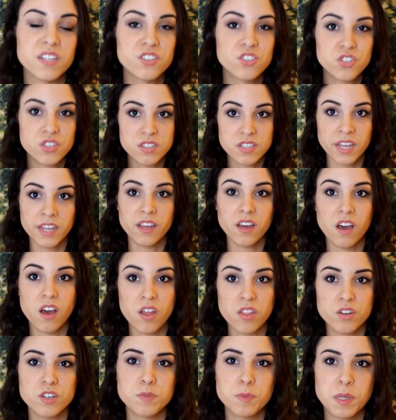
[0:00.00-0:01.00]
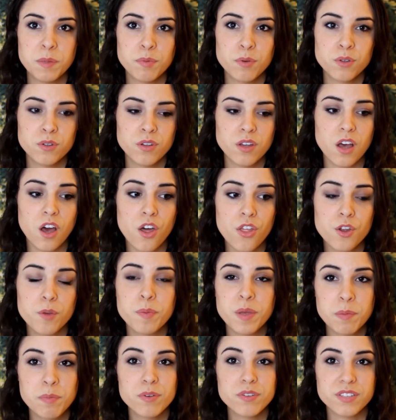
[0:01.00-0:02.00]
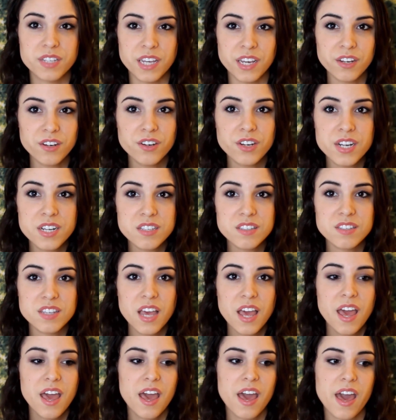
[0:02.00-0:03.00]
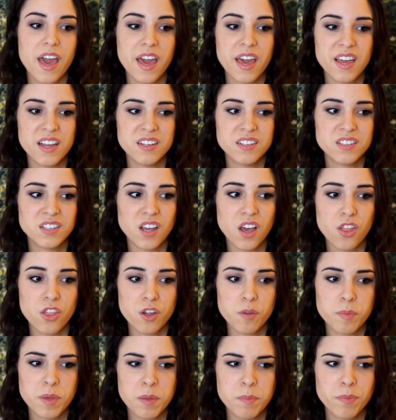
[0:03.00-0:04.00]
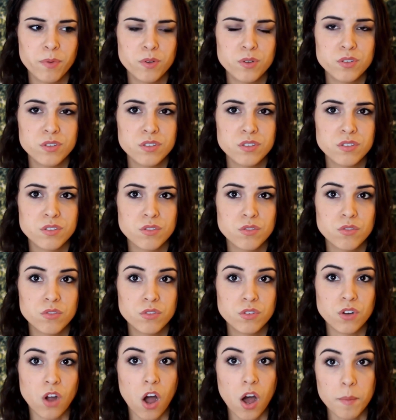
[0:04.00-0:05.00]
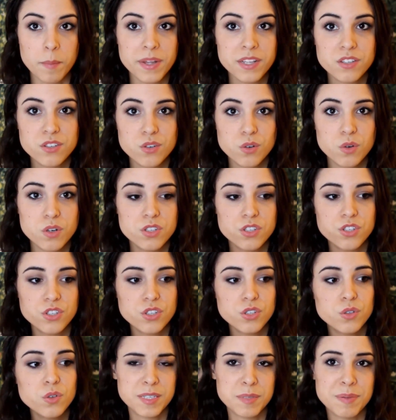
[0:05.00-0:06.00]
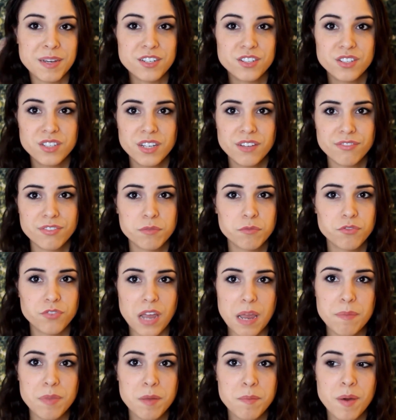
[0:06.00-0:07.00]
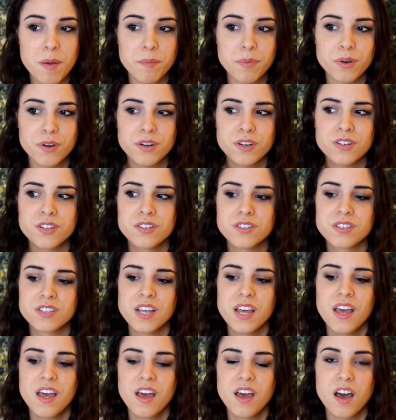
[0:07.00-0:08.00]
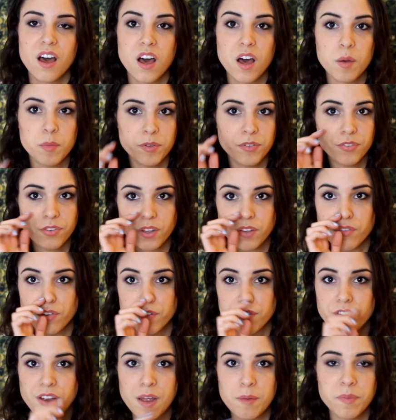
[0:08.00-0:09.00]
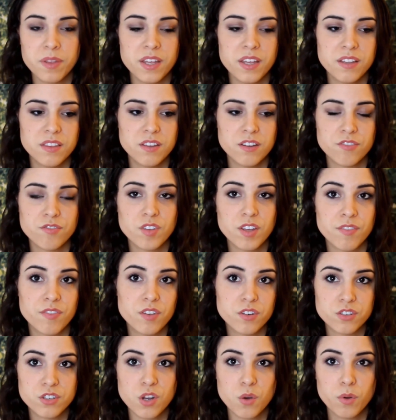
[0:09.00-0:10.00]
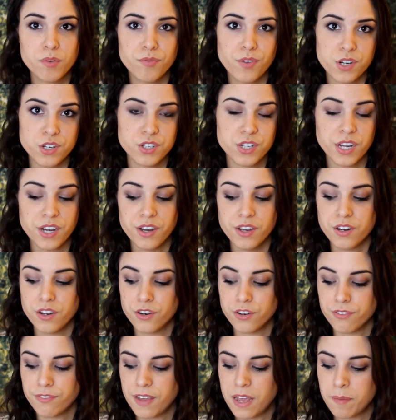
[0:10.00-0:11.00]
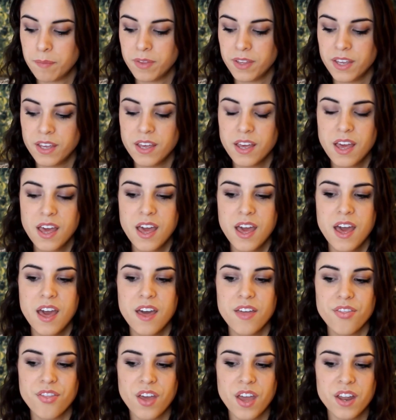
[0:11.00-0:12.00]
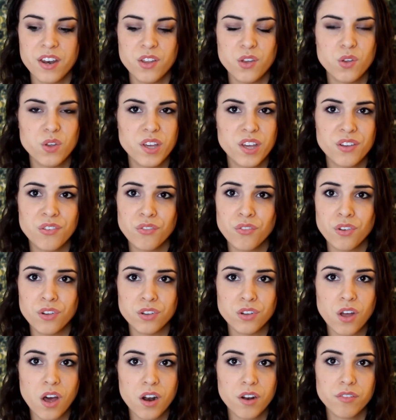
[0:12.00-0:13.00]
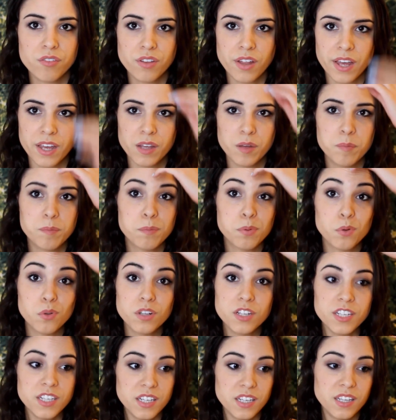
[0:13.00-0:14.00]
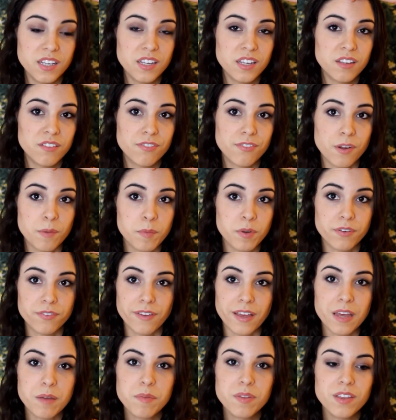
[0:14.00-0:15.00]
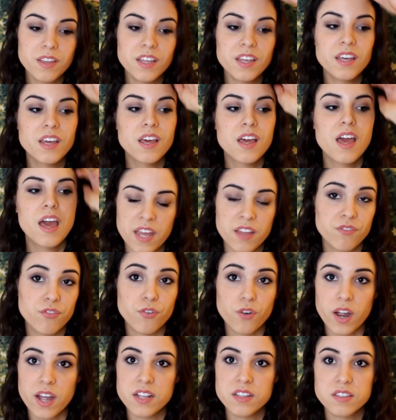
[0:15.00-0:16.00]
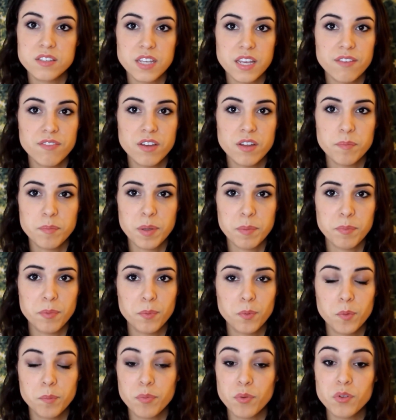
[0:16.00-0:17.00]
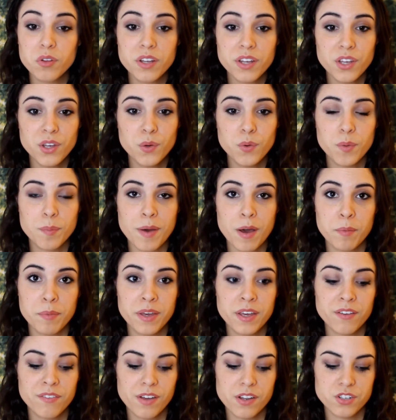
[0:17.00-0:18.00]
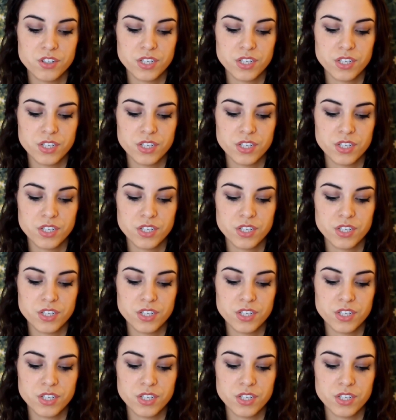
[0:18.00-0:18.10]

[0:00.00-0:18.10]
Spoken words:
is just like other people's ignorance and other people's comments towards you, especially from family members. If your family, if there's no one vegetarian in your family, then you can get a lot of like bullying from your family and friends. Even people will bully you about being a